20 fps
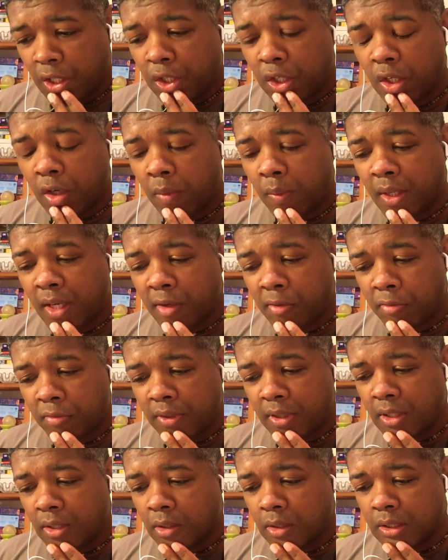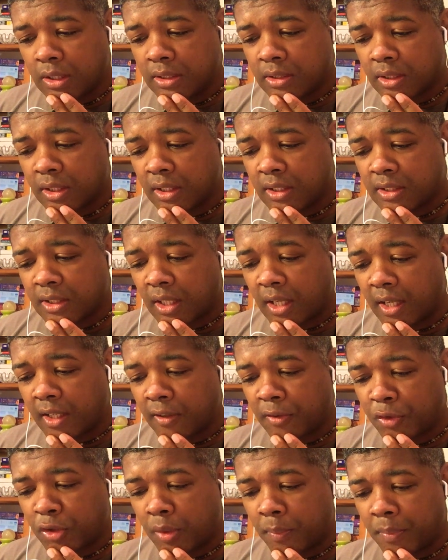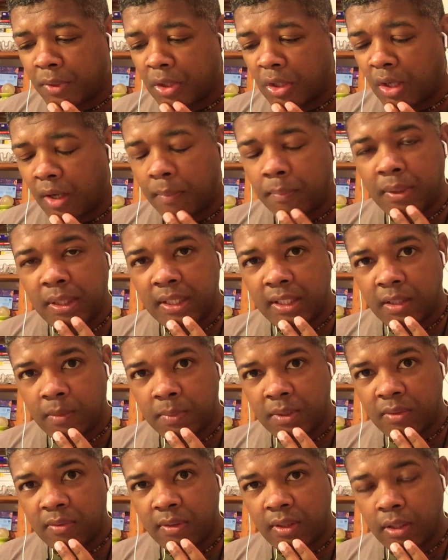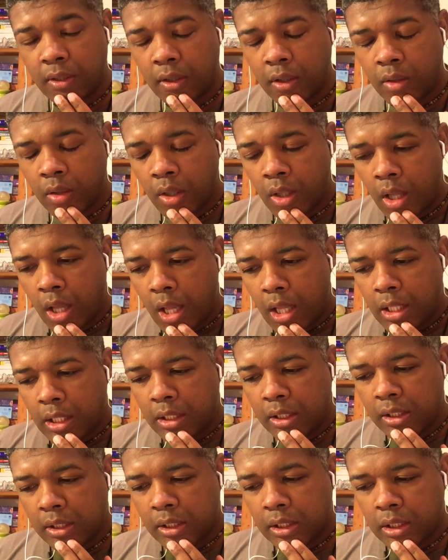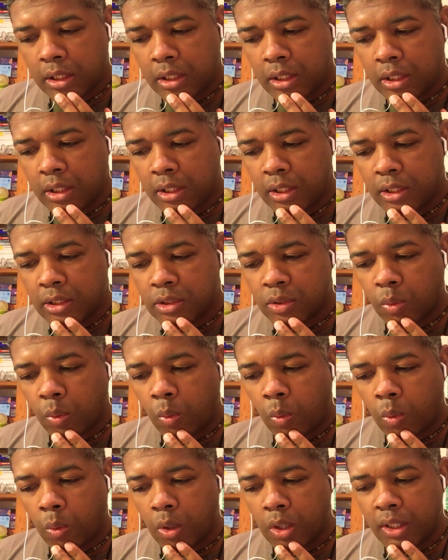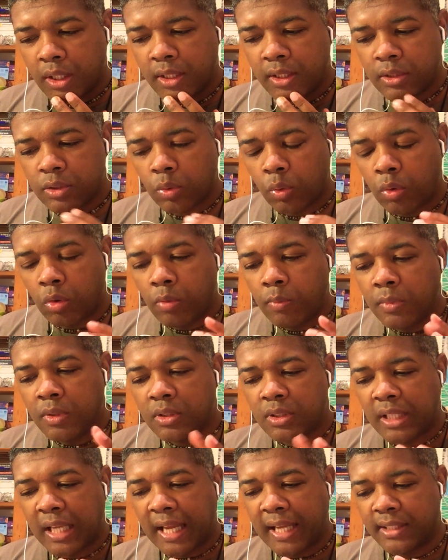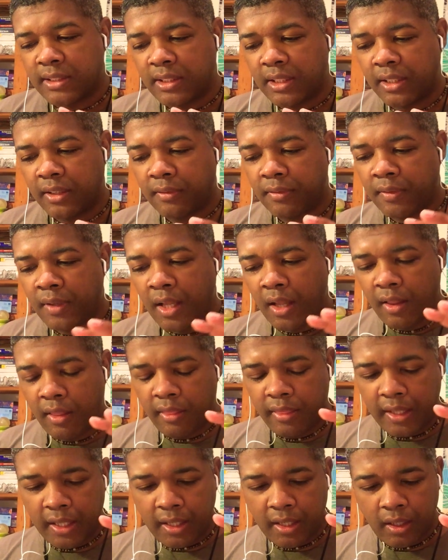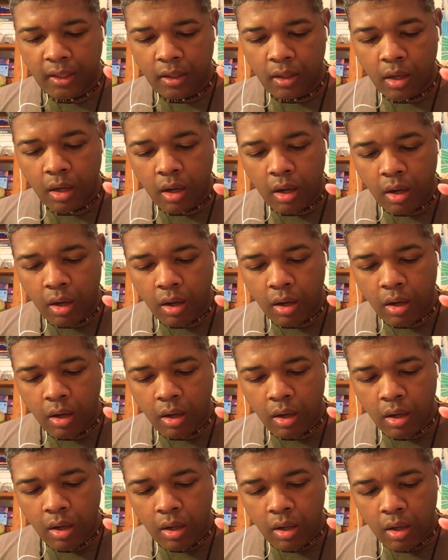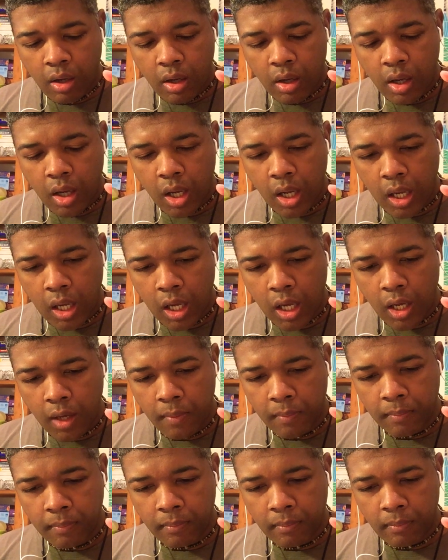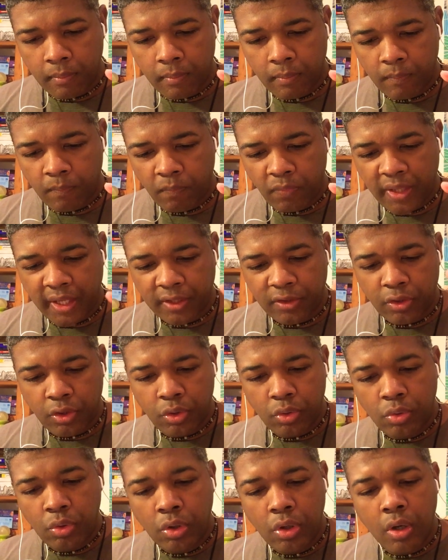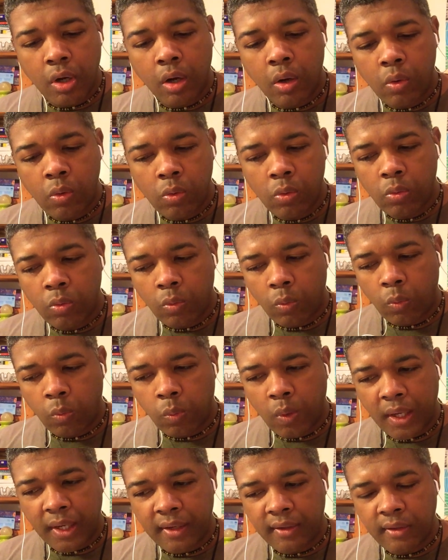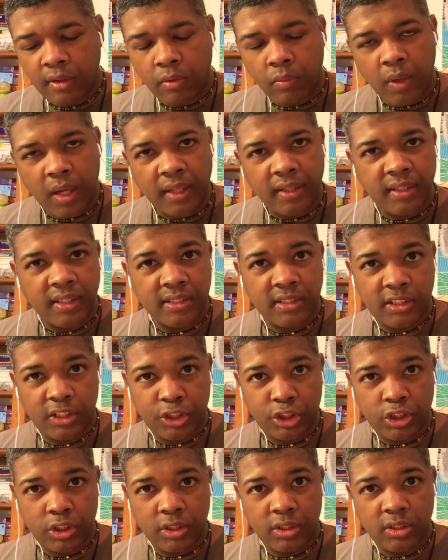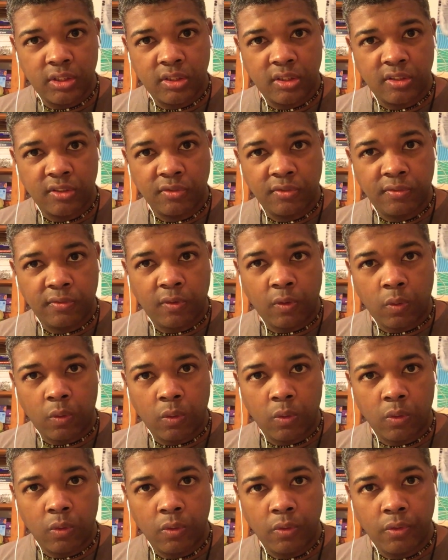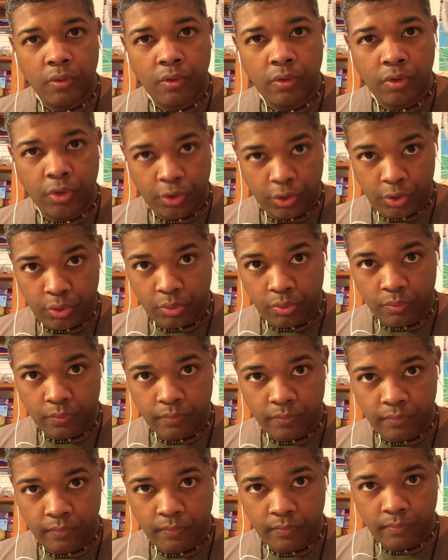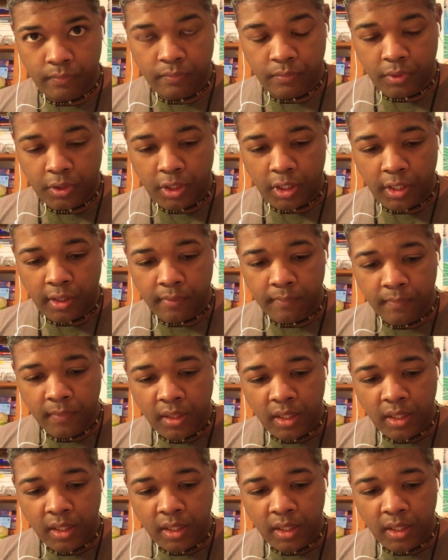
You know what I feel is, is kind of tripping you up a little bit, Virgo? It is it is almost as if there are, um, that you know what are the right decisions for you, okay?